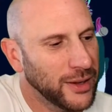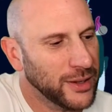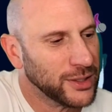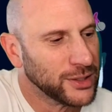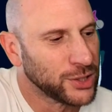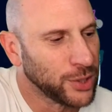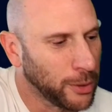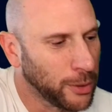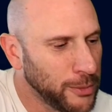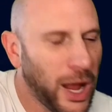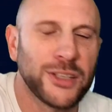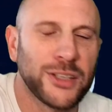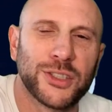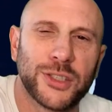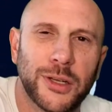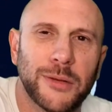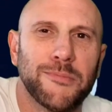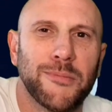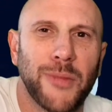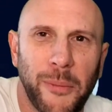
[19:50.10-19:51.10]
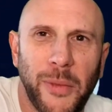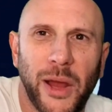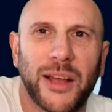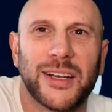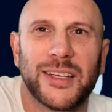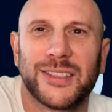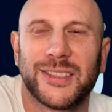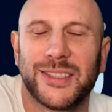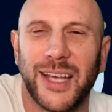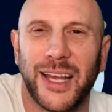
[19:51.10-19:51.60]
So I'm not, I'm not
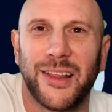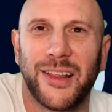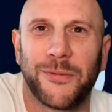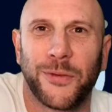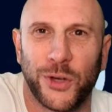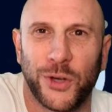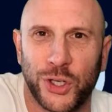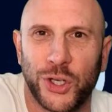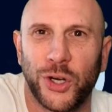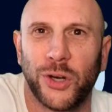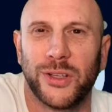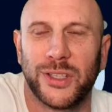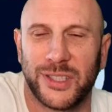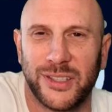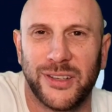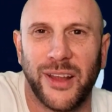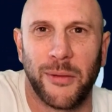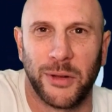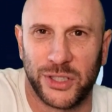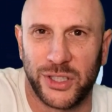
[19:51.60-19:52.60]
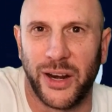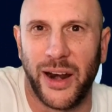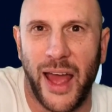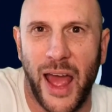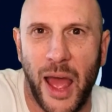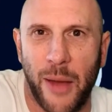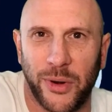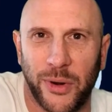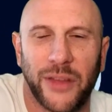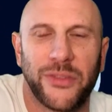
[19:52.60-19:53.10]
going to say that for sure this indictment's going to
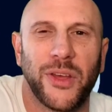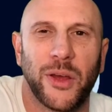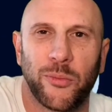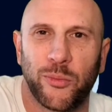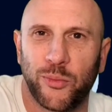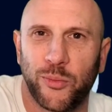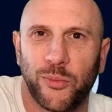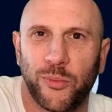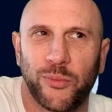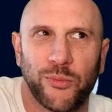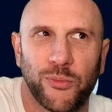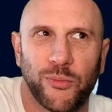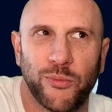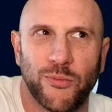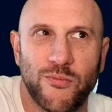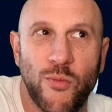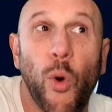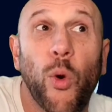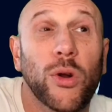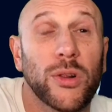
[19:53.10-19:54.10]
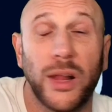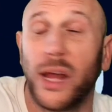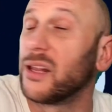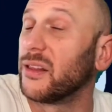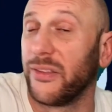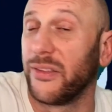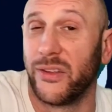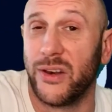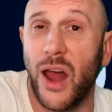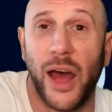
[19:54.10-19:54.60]
happen. I think more
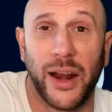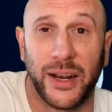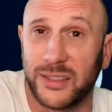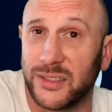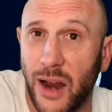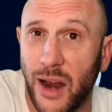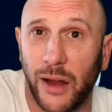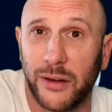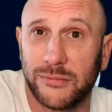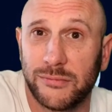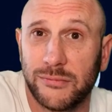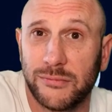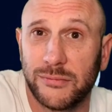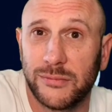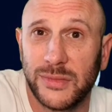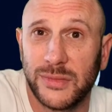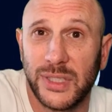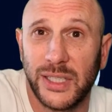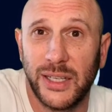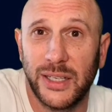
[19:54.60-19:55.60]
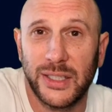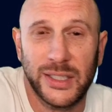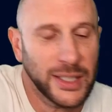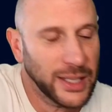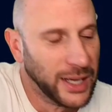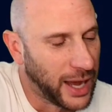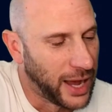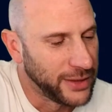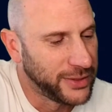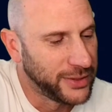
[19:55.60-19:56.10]
likely than not, it's not.
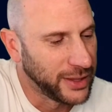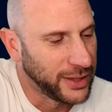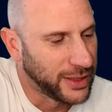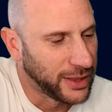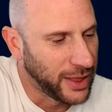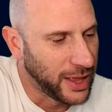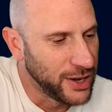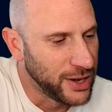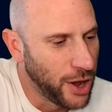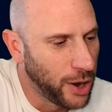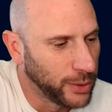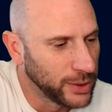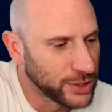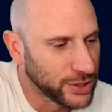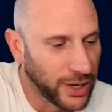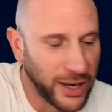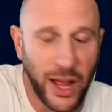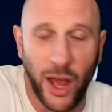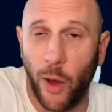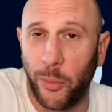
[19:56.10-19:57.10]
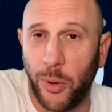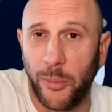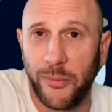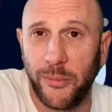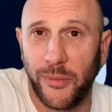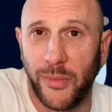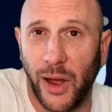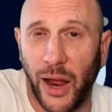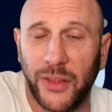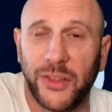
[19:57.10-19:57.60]
I think that they know it's going to help
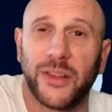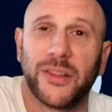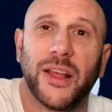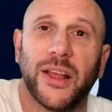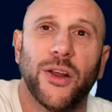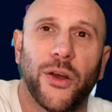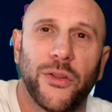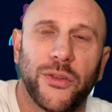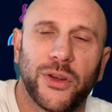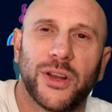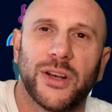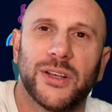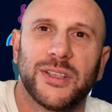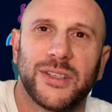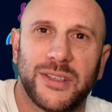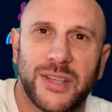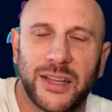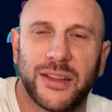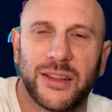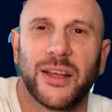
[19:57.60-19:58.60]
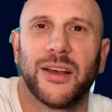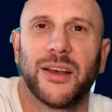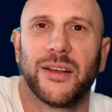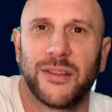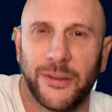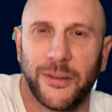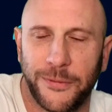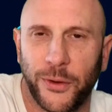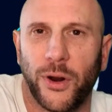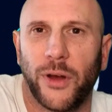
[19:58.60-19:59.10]
them. I think they know they're going to take the,
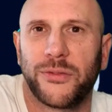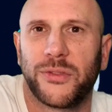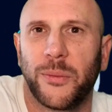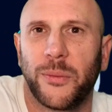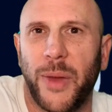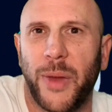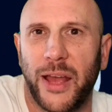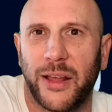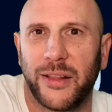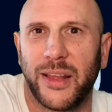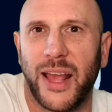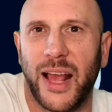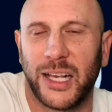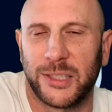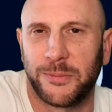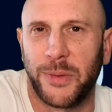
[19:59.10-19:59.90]
the foot off the, the gas